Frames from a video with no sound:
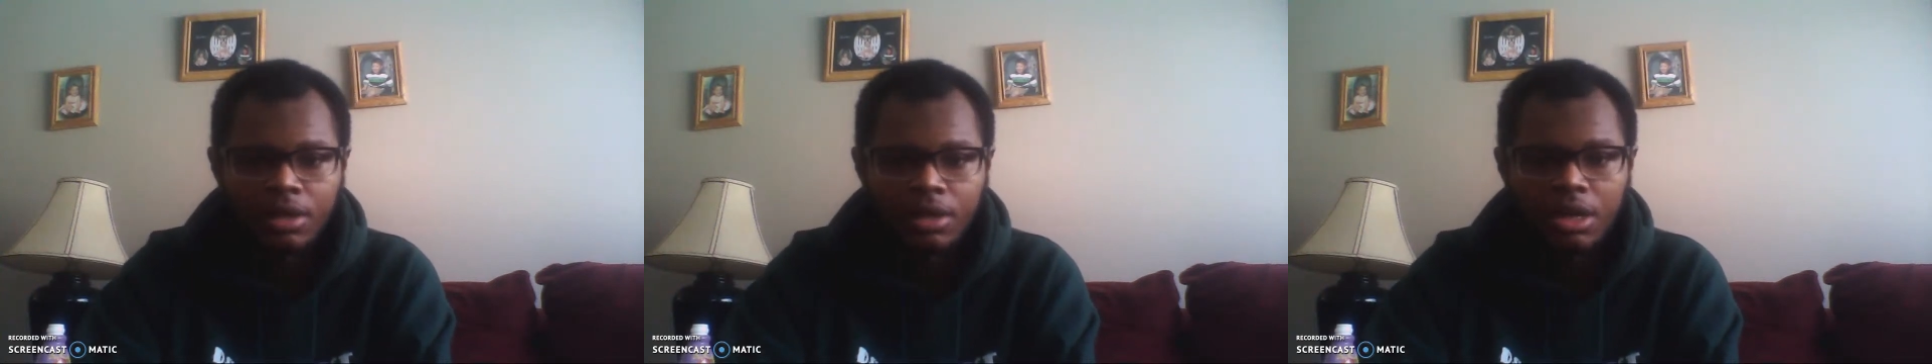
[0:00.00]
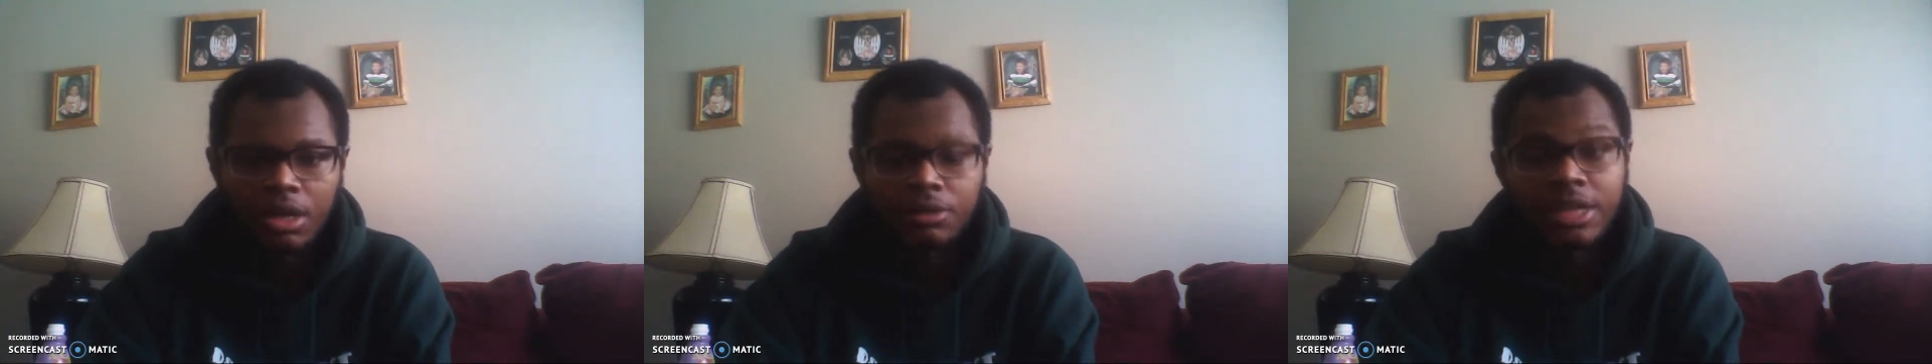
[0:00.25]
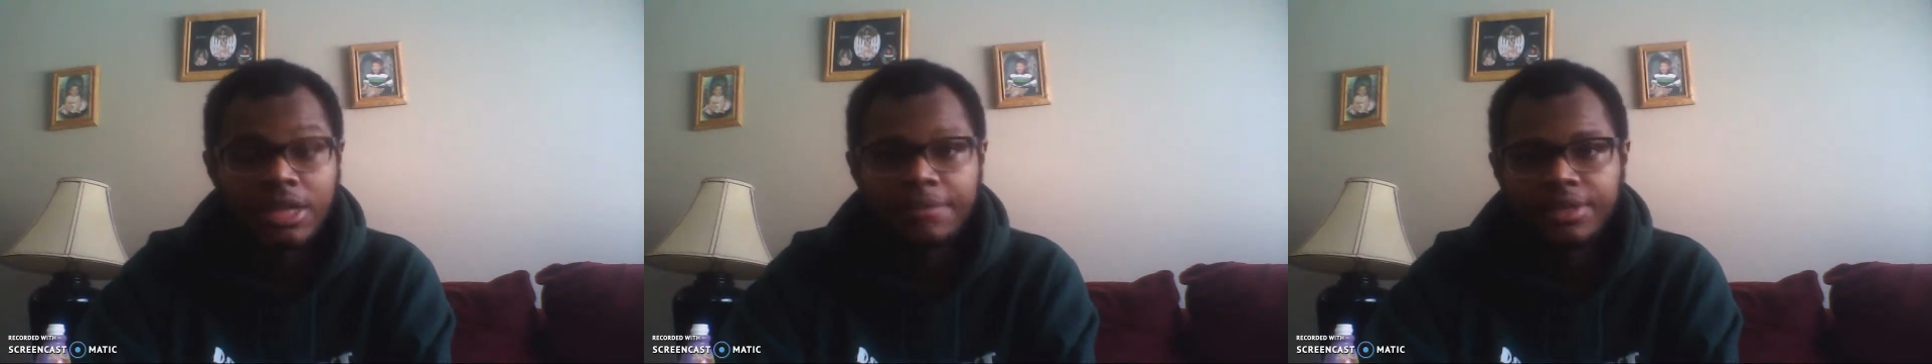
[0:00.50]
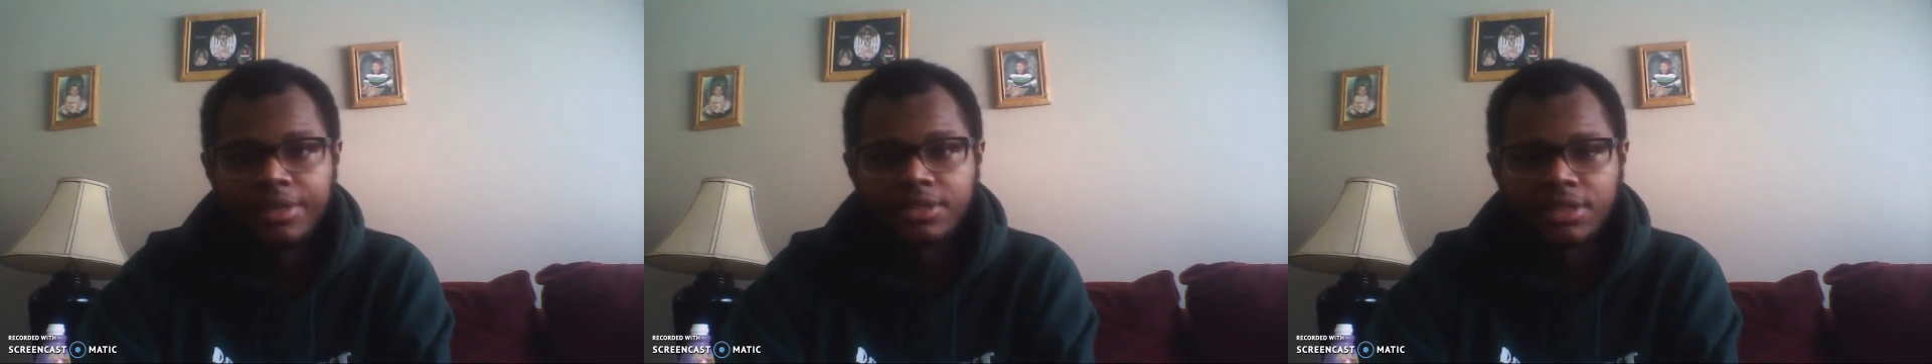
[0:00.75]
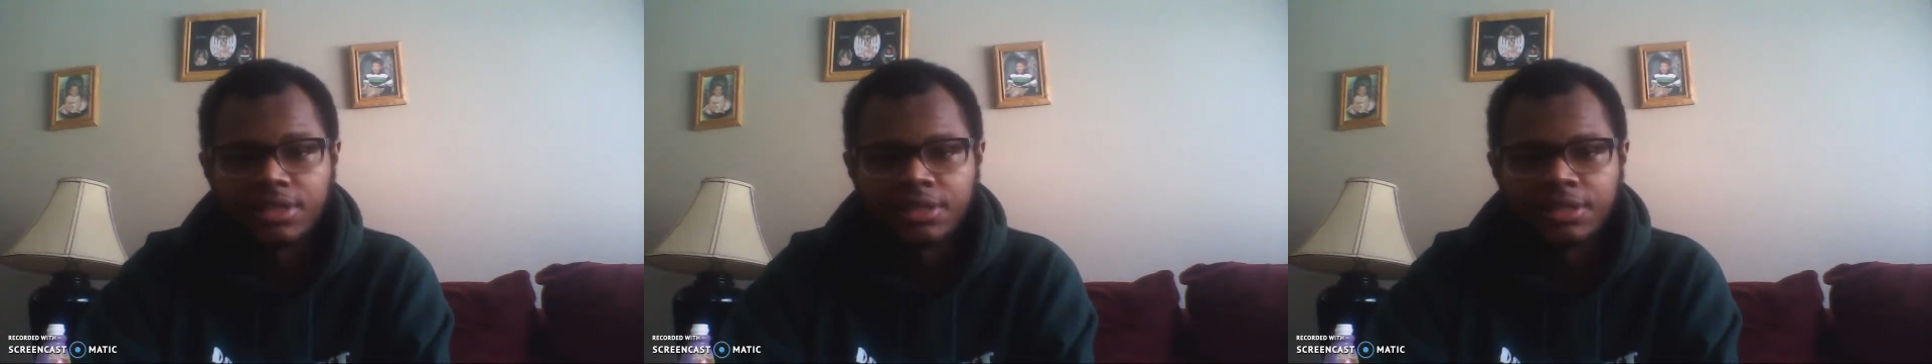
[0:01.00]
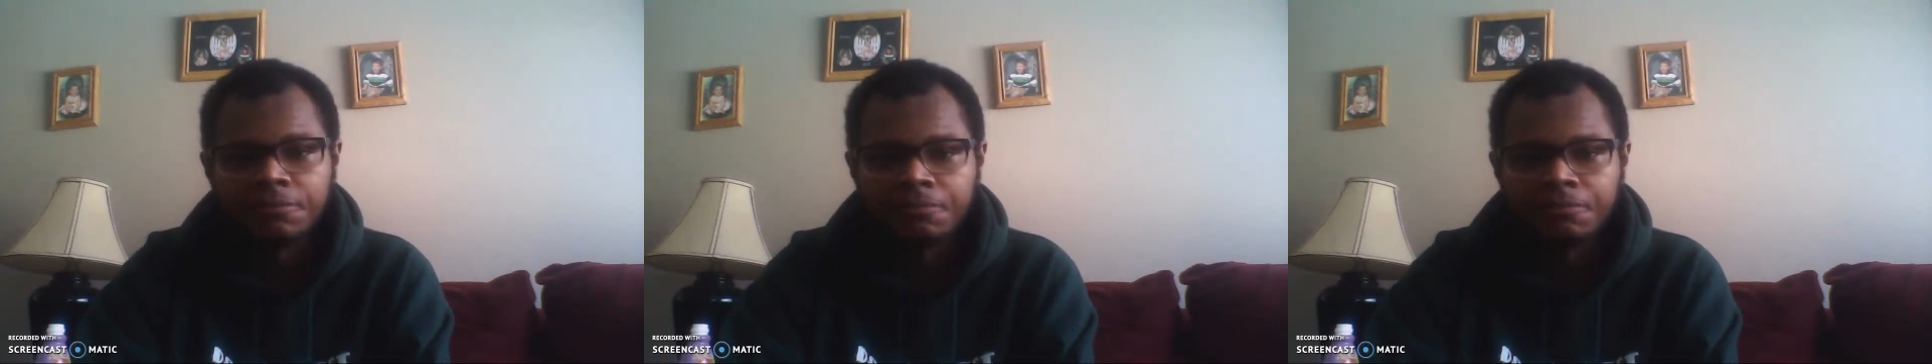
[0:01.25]
With that being
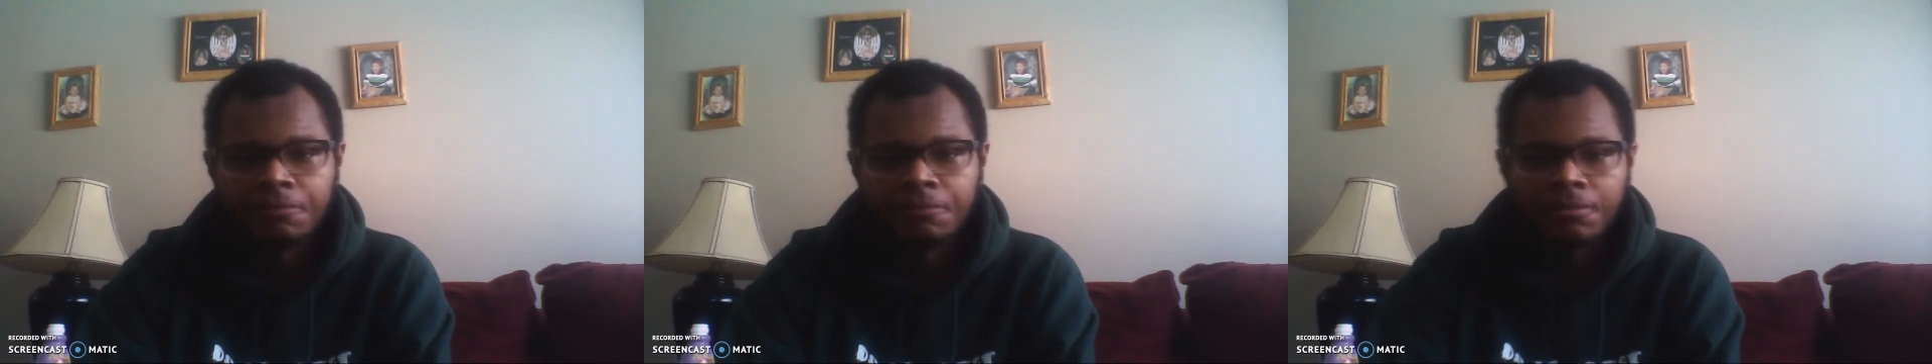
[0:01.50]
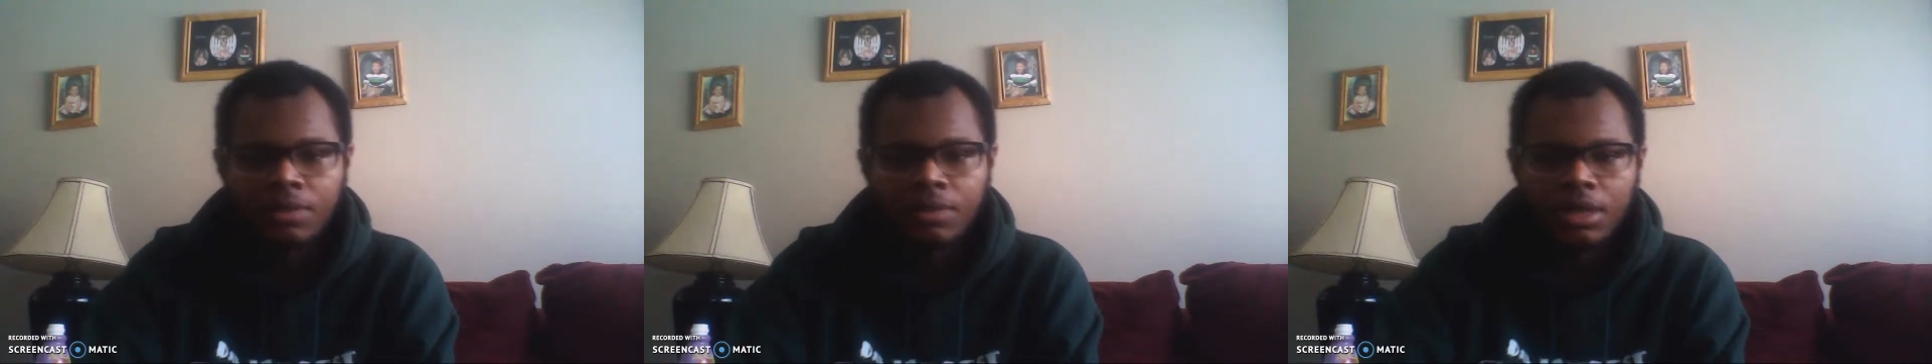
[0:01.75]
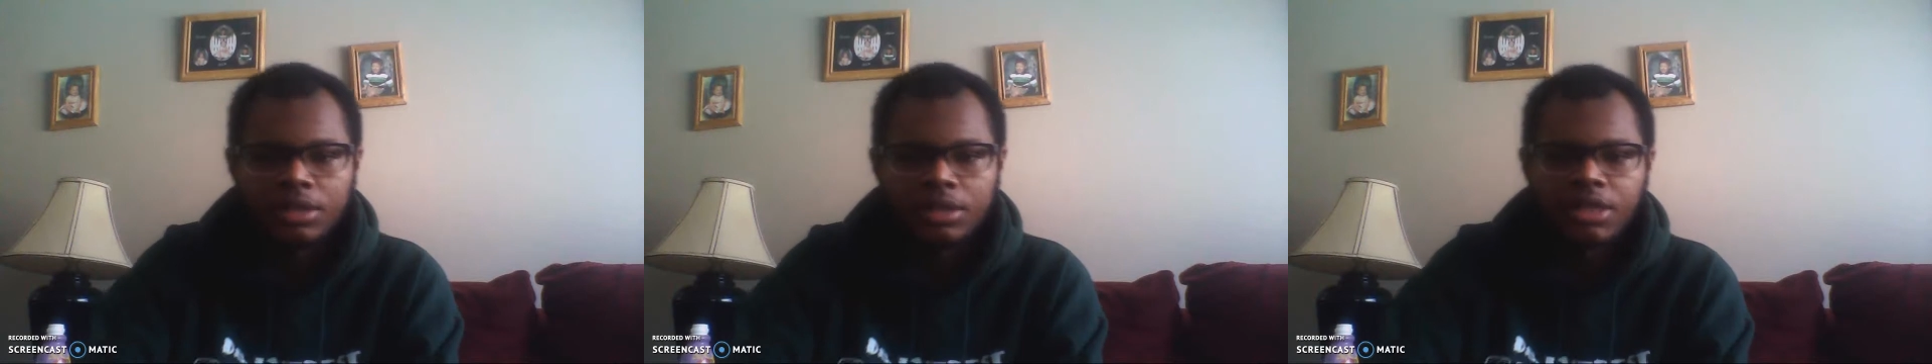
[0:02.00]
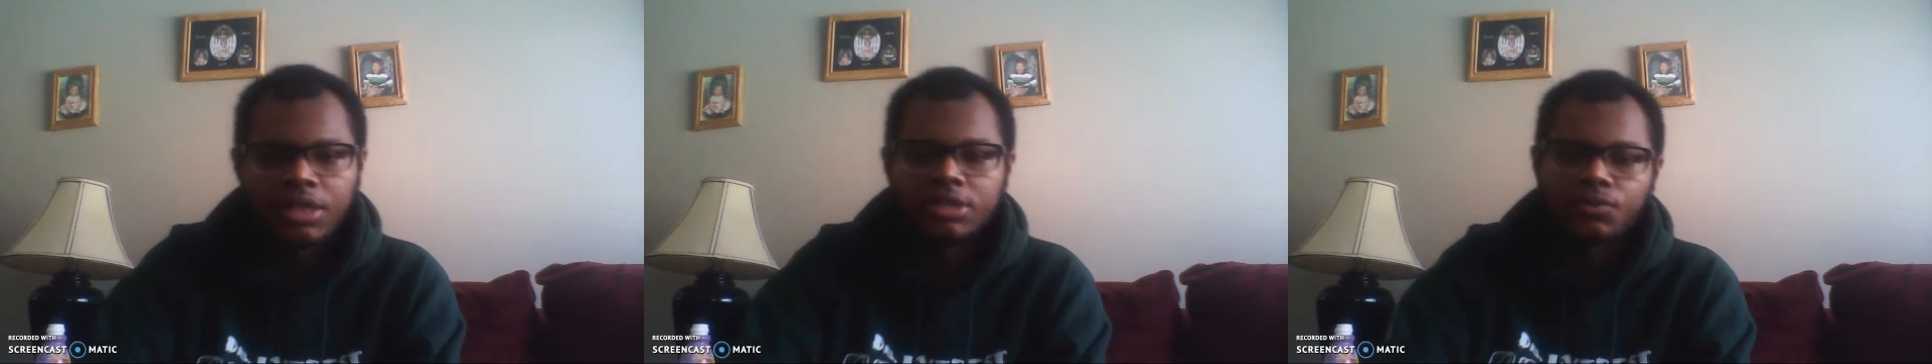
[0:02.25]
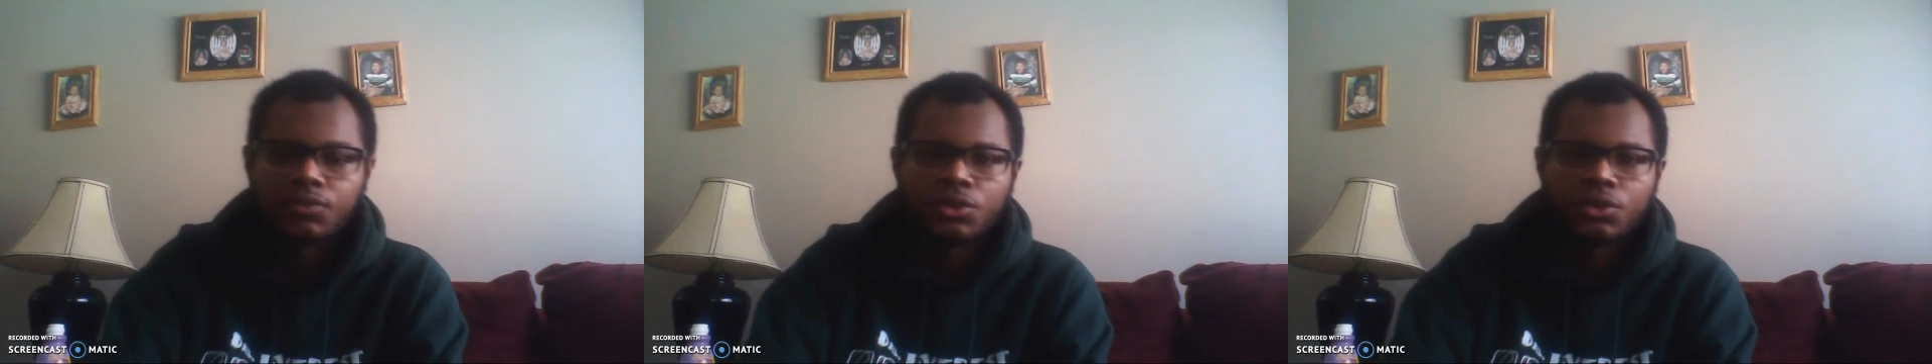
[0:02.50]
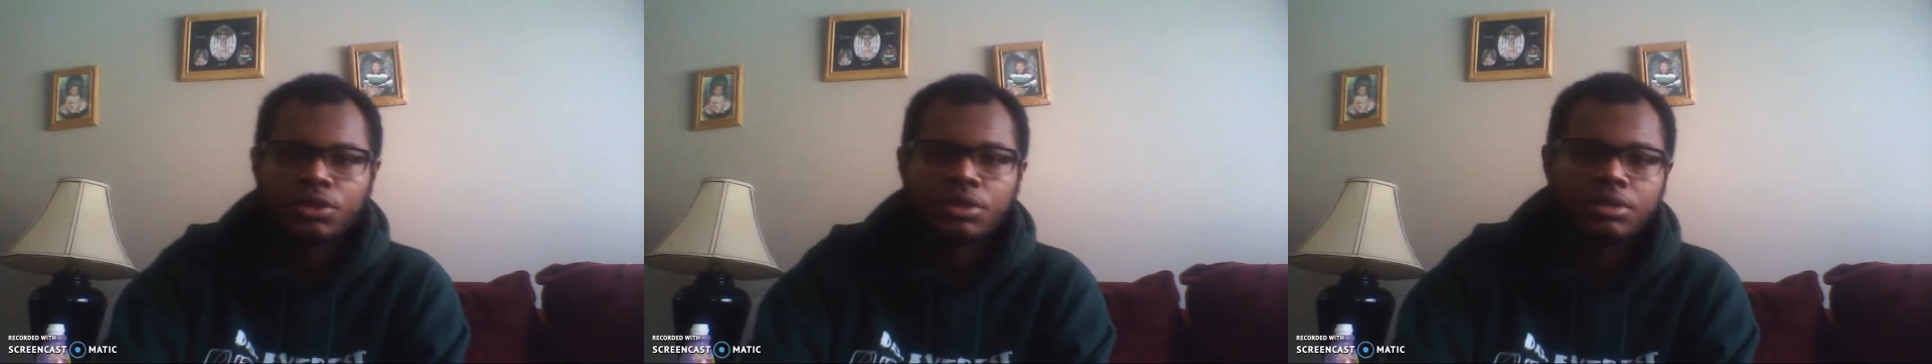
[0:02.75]
said, thanks
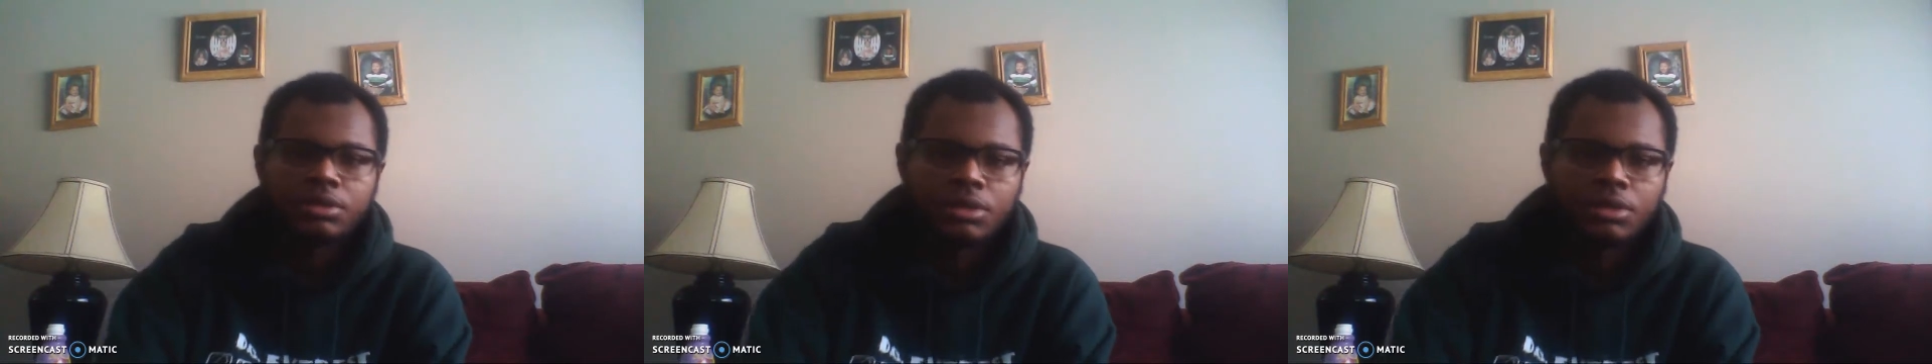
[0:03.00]
for